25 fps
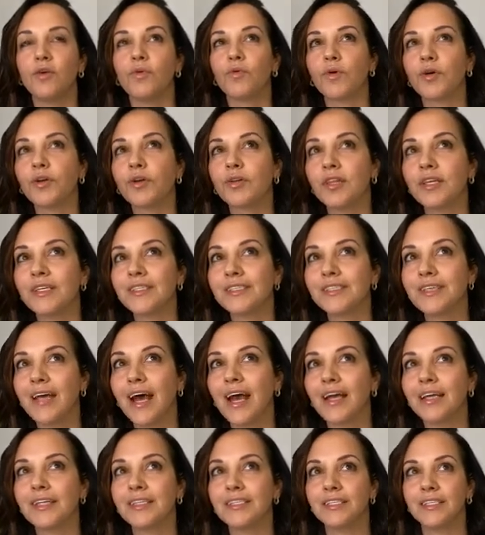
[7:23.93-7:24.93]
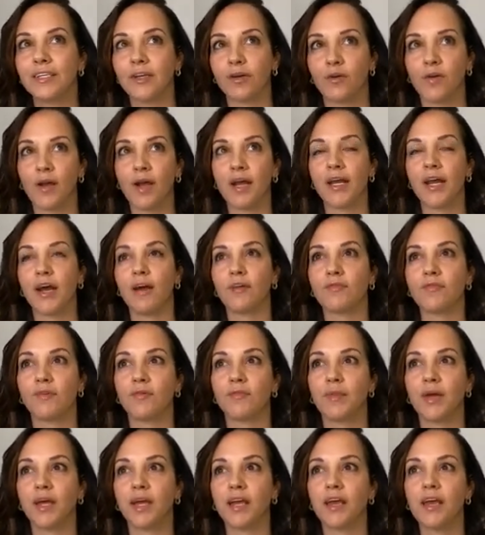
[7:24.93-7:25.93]
What are the signs here right now for
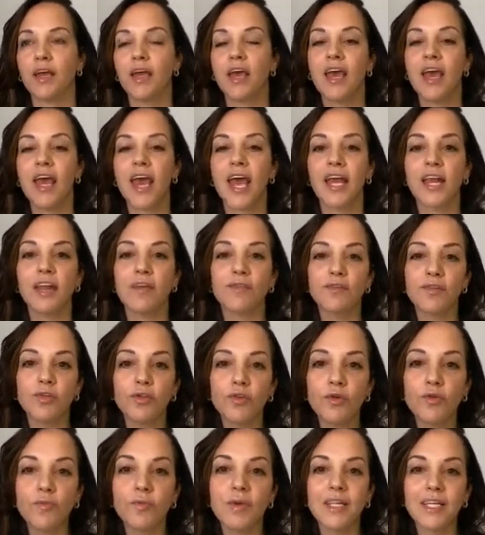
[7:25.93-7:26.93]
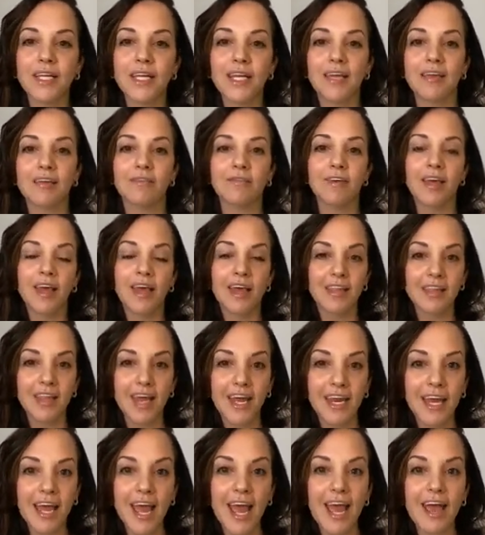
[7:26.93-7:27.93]
me? And if you believe
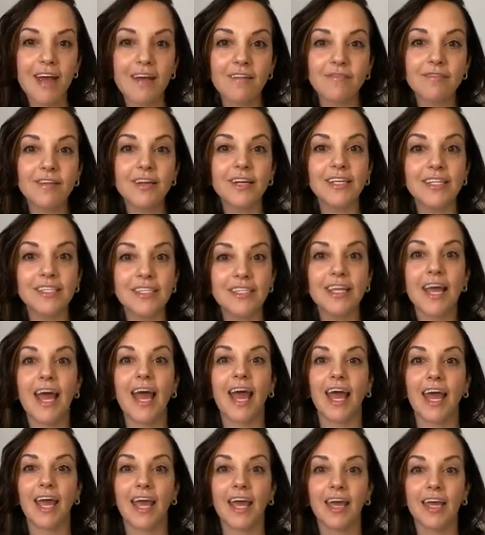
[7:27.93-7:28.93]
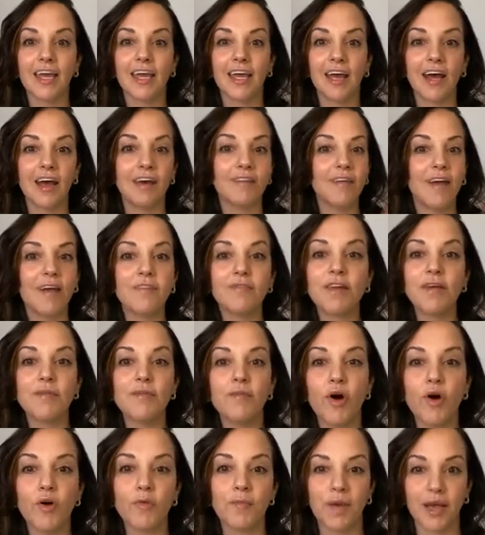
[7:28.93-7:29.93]
that every day of every
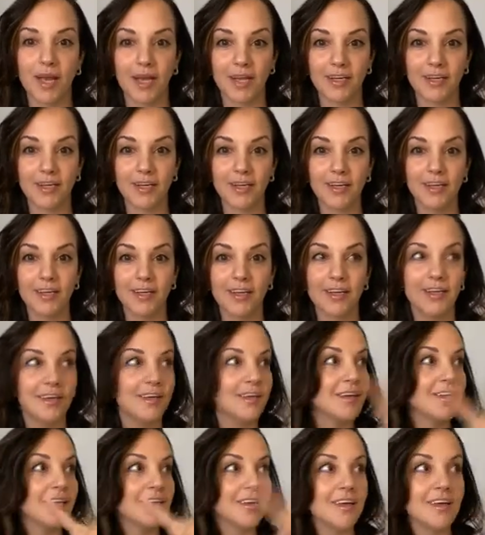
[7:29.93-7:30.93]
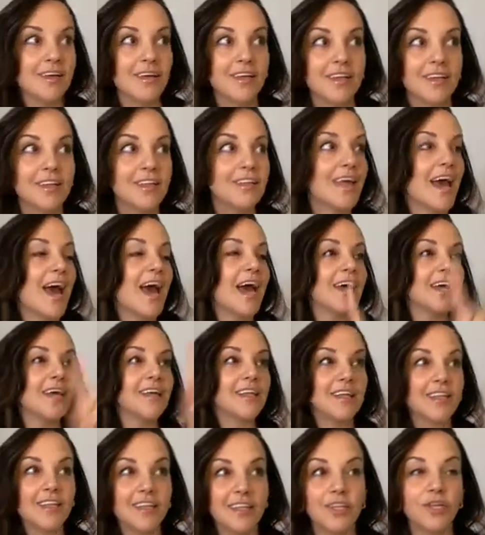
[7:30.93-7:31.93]
moment that
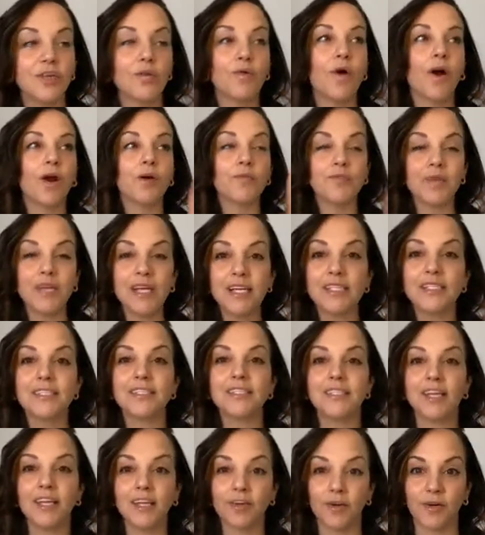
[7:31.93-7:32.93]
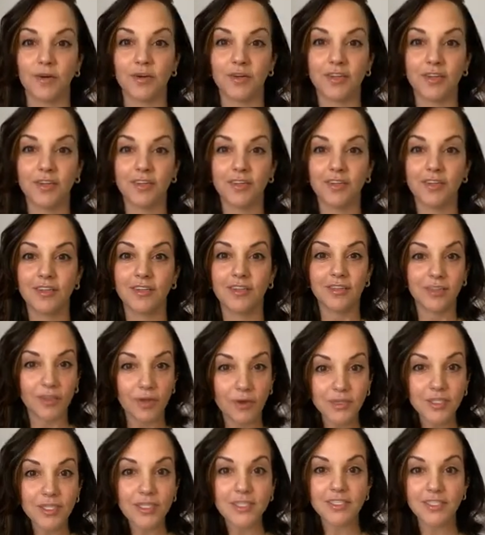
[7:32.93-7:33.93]
you are being signaled,
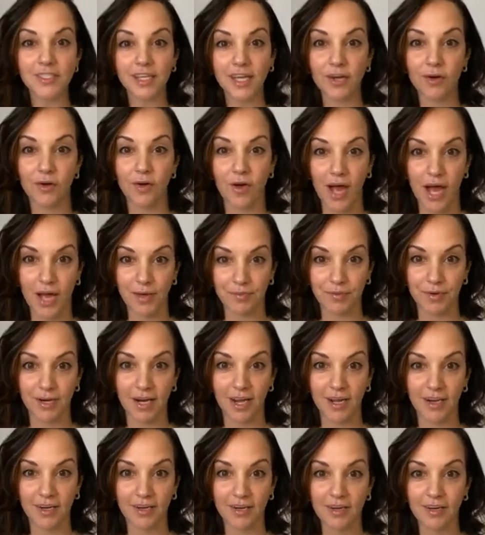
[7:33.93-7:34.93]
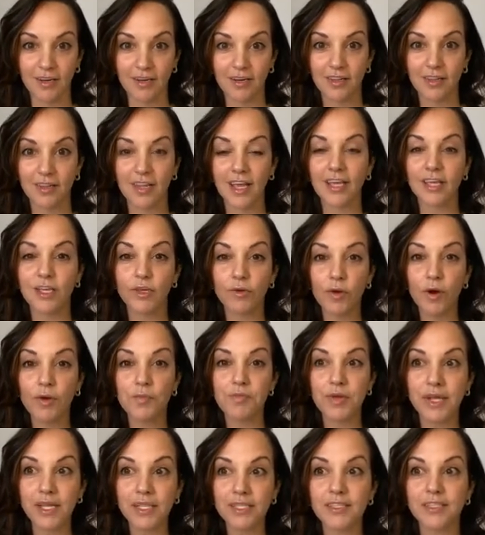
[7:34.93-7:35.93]
there's a signal happening. Like you are
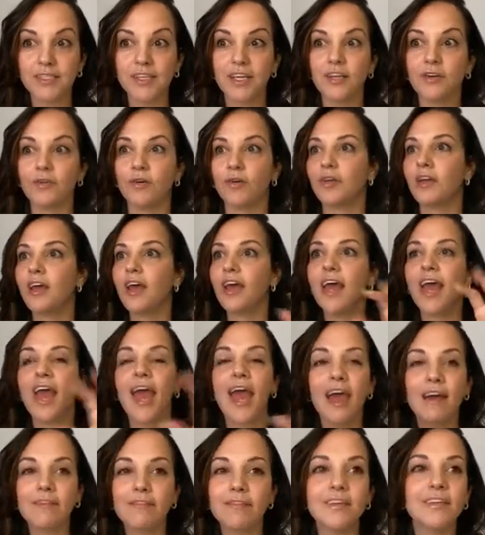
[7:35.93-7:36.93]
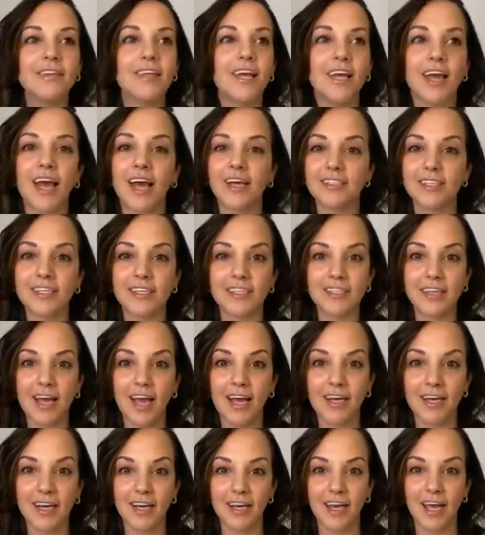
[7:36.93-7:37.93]
being signaled. Everything has a
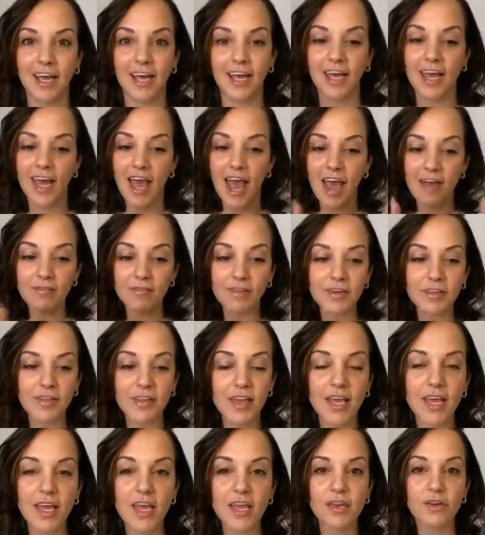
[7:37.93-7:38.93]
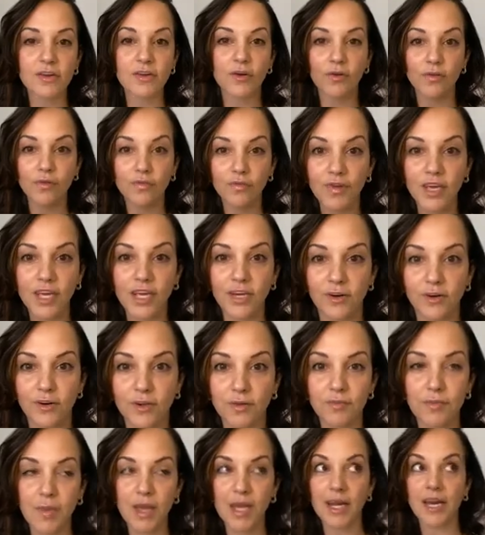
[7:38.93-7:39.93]
sign in it. Everything in your
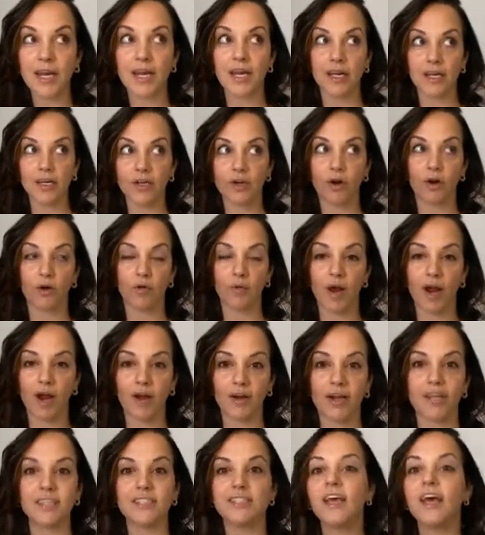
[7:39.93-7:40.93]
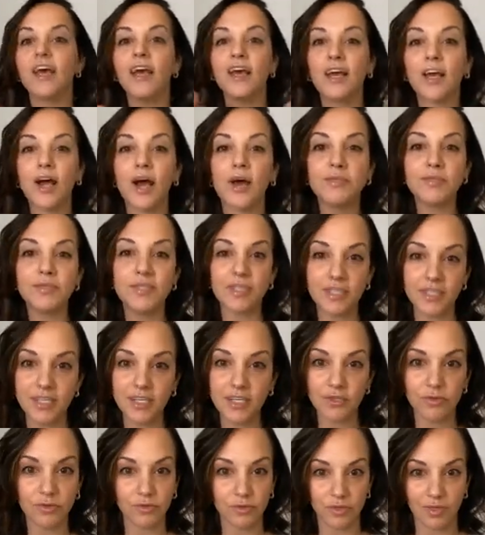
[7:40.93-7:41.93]
field, meaning in your awareness, comes to
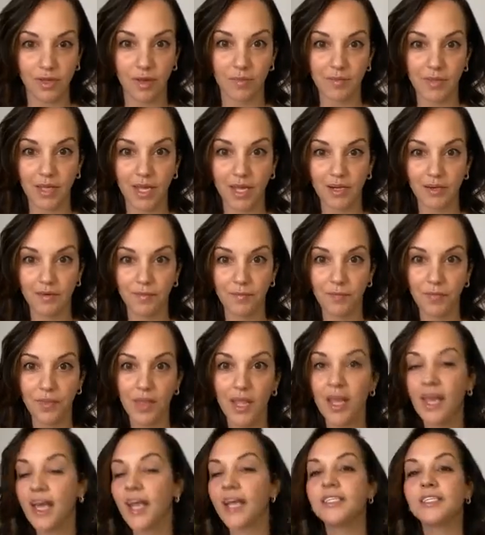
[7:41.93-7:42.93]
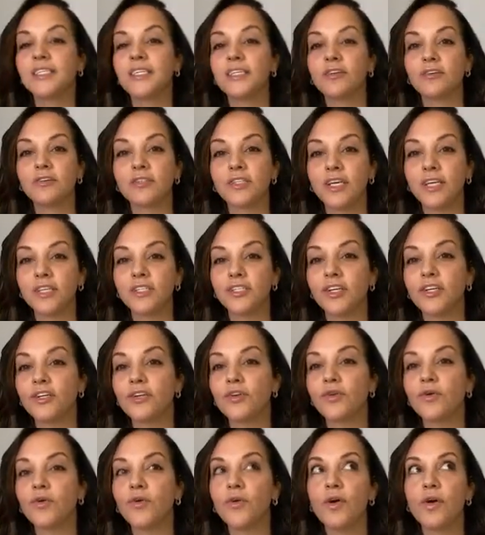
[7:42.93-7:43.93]
teach you something. It's either teaching
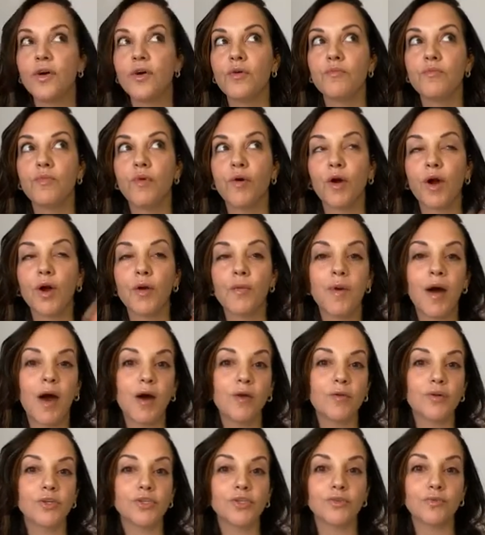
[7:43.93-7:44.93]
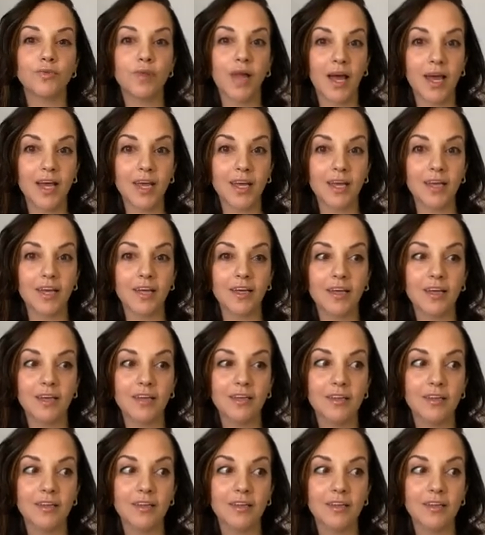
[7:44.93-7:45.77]
you more about what you like,